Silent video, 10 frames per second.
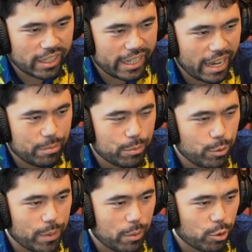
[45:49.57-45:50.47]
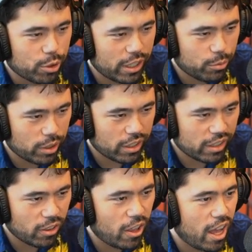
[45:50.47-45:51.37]
Yeah, I've been moving my rook like what, like a
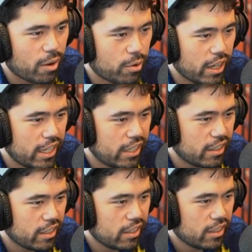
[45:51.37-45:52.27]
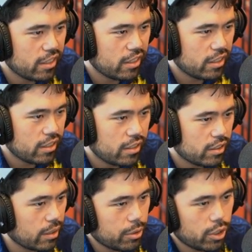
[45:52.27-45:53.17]
lot, right?
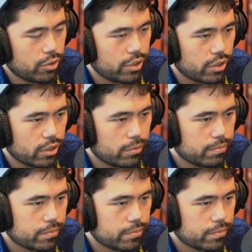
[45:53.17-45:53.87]
Okay, I'm gonna go here.